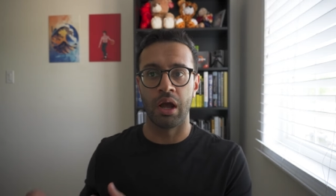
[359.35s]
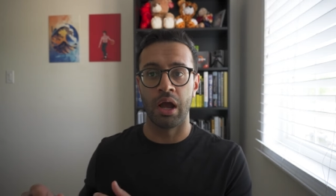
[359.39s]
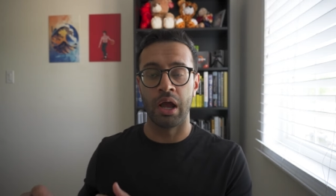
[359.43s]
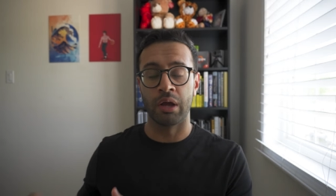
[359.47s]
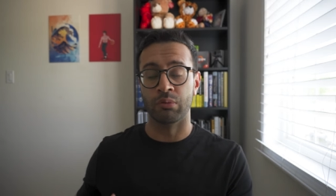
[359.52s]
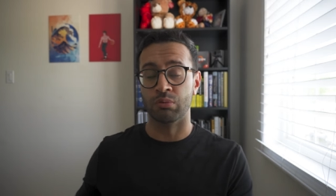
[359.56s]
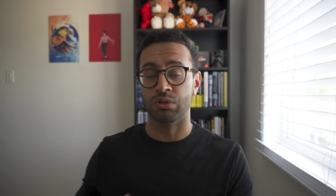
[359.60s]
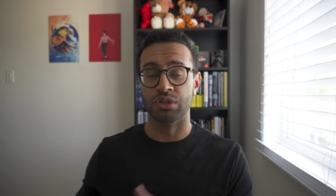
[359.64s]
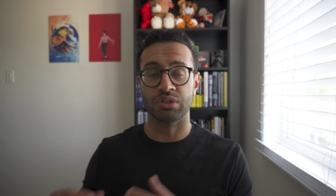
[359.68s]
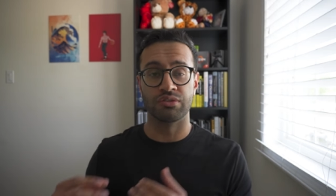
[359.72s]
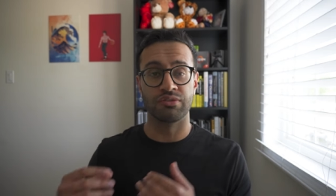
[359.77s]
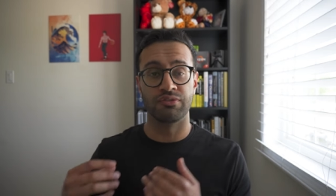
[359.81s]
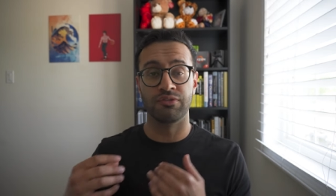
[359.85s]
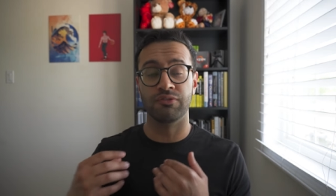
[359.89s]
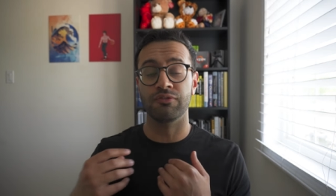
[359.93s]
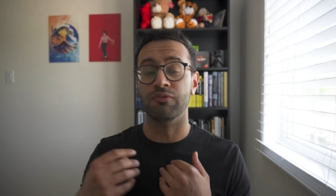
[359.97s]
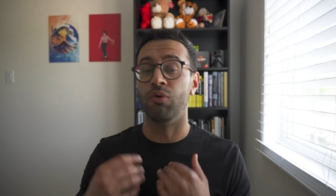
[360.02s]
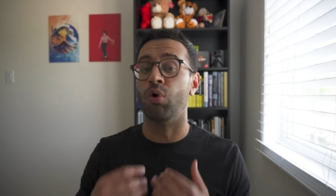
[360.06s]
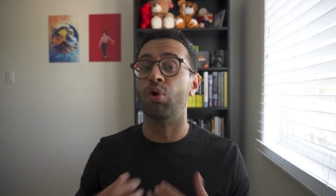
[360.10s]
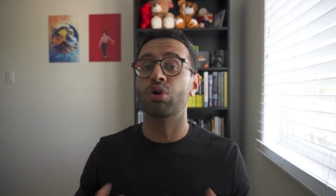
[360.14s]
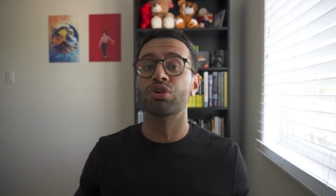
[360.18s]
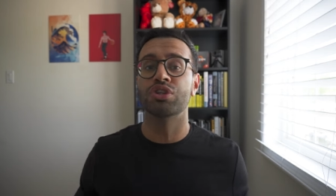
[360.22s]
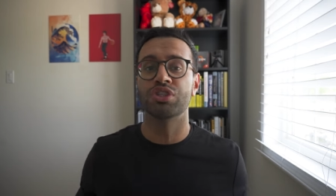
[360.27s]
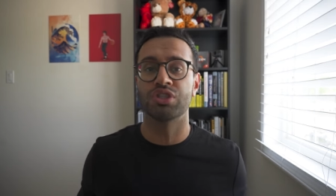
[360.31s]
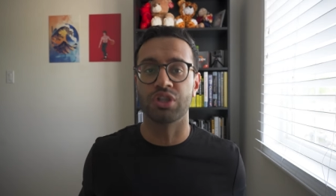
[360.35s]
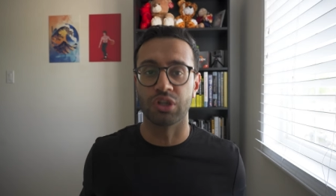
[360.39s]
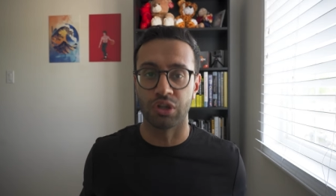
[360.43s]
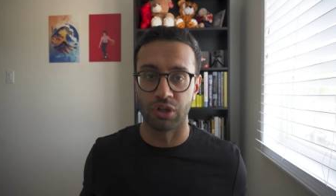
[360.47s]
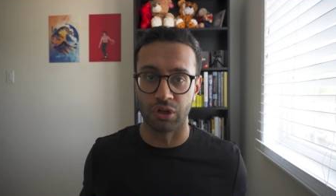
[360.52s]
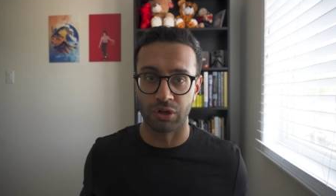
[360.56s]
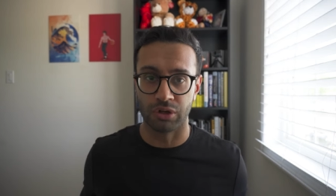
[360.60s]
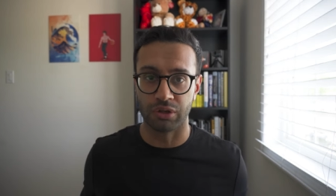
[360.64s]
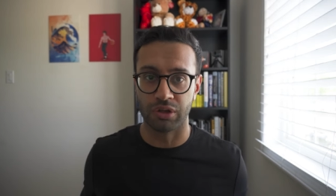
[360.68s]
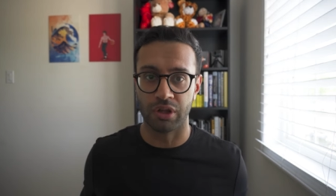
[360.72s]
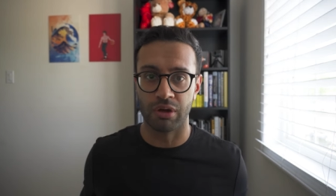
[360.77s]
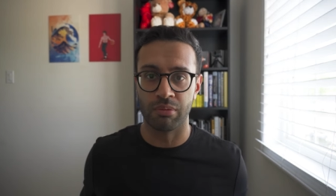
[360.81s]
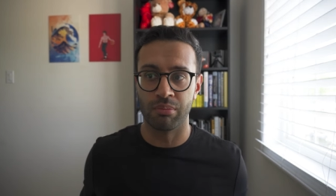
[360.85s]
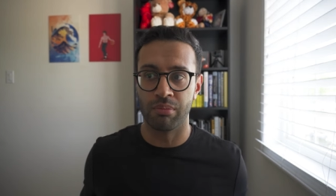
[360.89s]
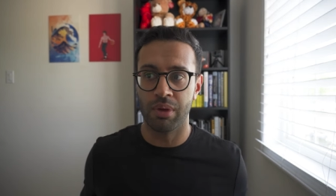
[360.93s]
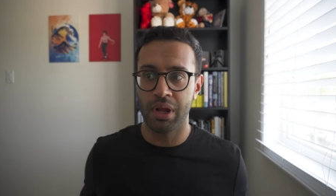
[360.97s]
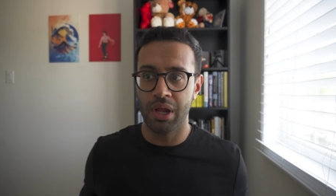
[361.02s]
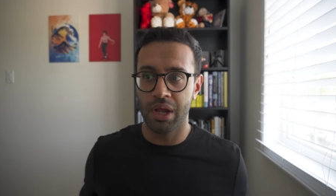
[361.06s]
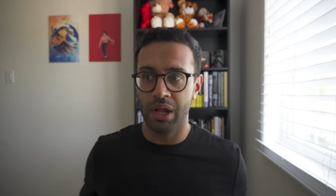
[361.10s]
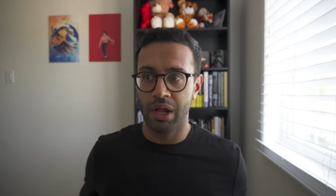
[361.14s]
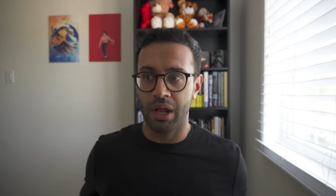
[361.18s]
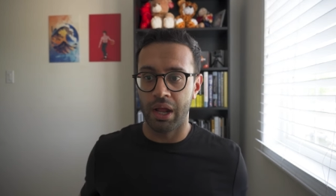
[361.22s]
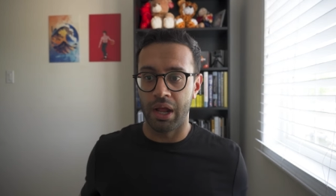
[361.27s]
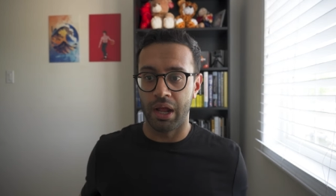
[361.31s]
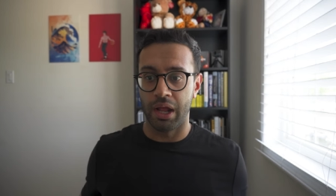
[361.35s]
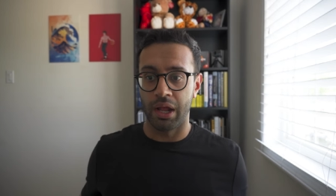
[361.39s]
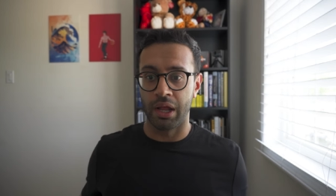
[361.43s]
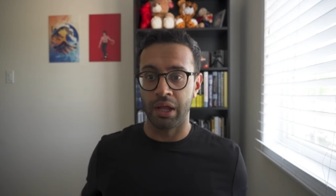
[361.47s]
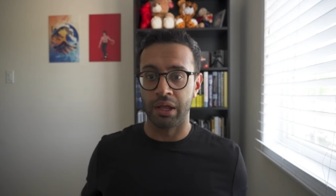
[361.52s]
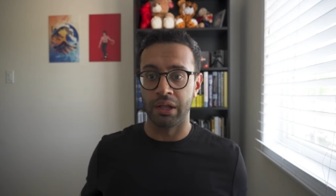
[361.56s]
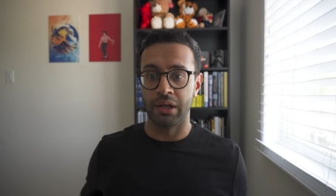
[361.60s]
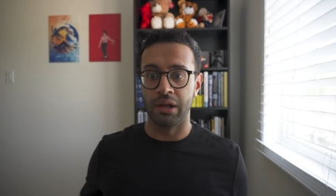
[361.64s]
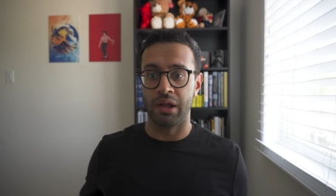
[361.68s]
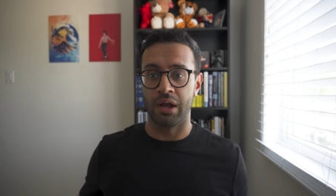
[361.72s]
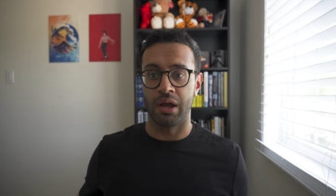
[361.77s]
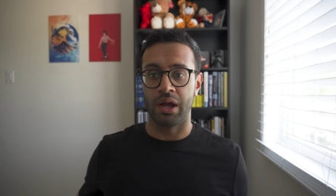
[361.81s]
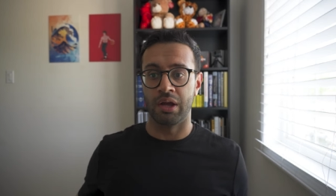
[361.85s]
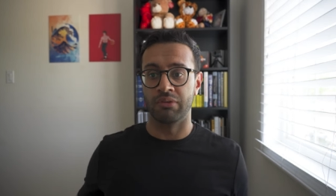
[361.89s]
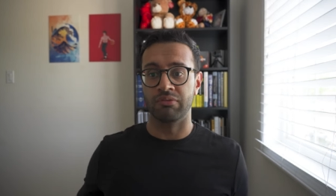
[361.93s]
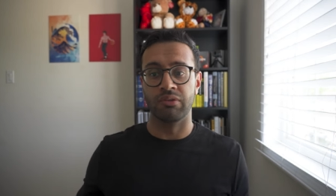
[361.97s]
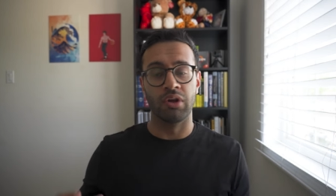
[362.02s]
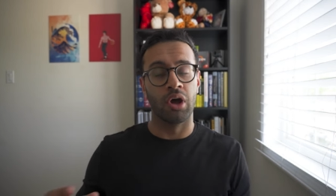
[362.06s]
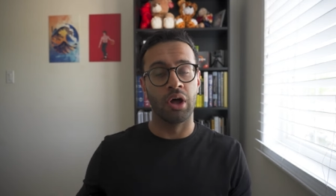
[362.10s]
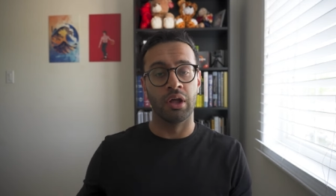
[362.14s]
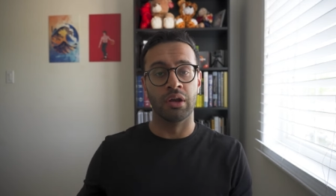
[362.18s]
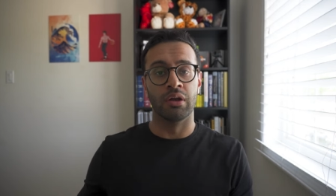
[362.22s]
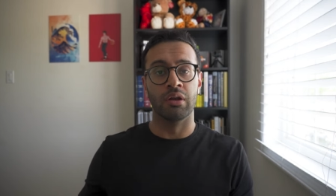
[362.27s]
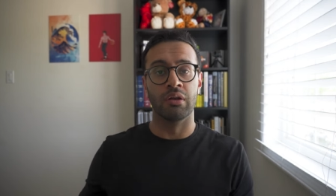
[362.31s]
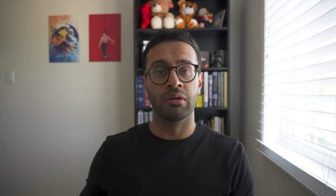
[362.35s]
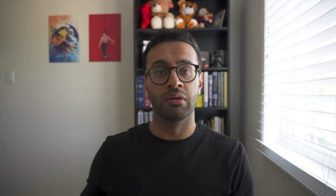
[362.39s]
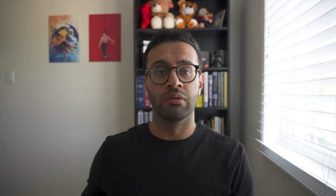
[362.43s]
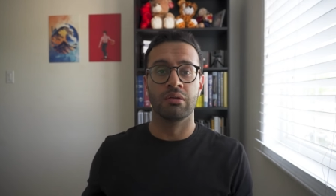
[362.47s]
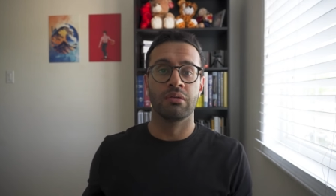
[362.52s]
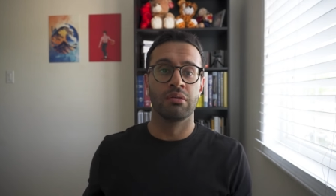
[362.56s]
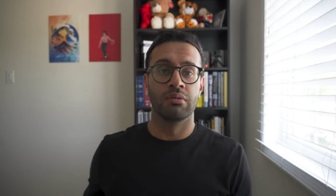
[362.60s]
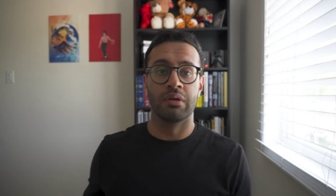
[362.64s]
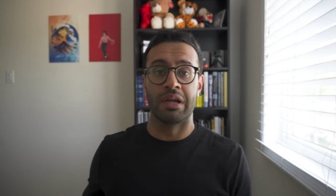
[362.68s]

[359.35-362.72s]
I was forced to learn them and I've gotten